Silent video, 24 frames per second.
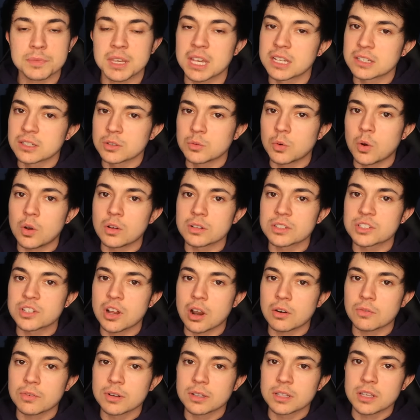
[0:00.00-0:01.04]
Because, well, it's
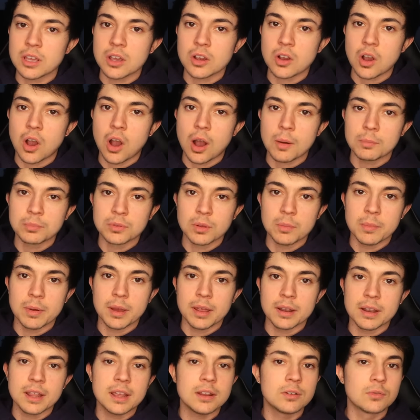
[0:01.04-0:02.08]
not really a
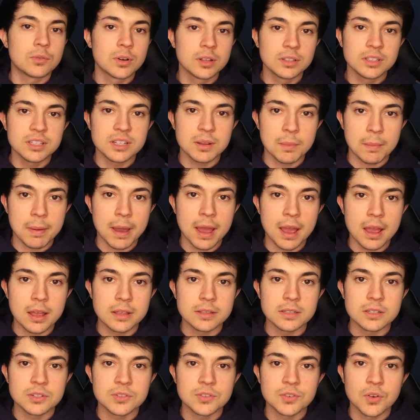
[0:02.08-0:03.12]
compliment. It really
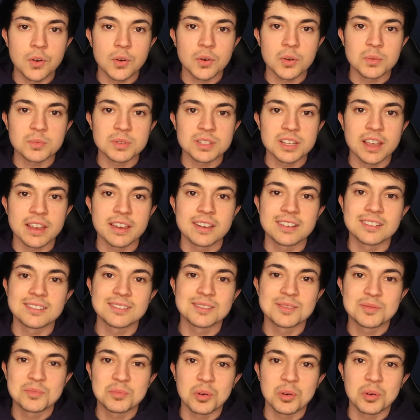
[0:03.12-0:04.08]
depends, you know what I'm saying?